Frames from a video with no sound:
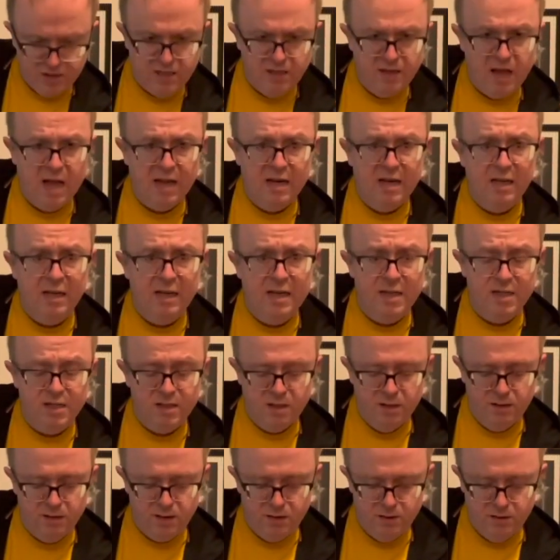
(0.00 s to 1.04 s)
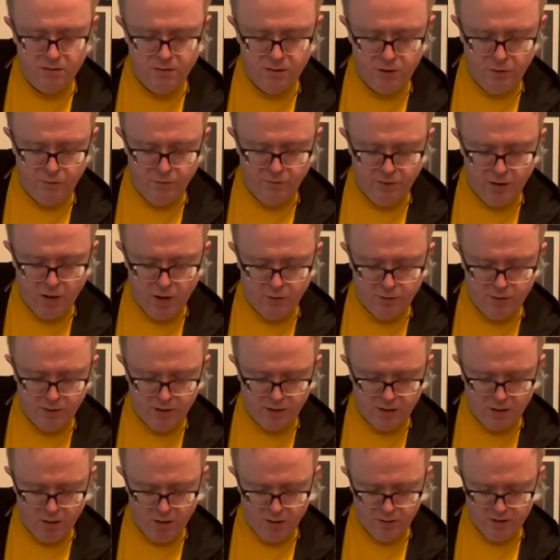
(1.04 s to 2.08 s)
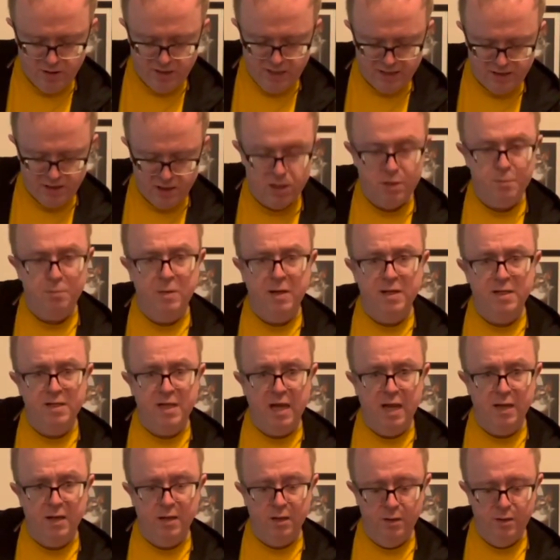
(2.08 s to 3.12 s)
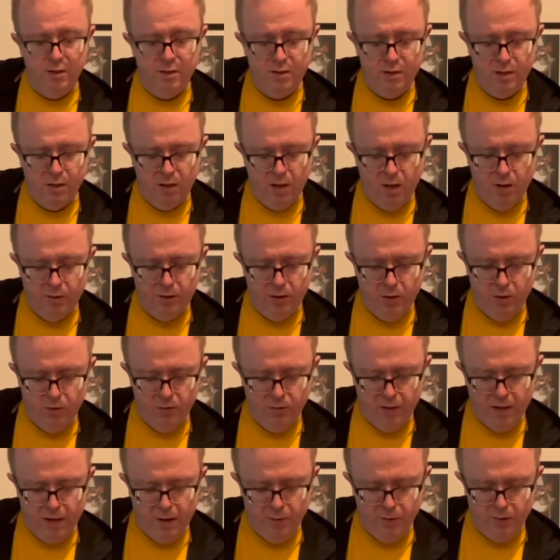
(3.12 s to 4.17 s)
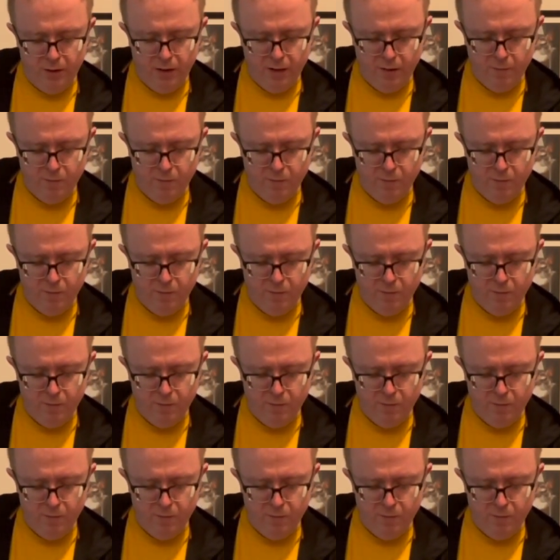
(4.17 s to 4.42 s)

in that little instant, you've loaded the card. It just takes a split second to load it on there when you get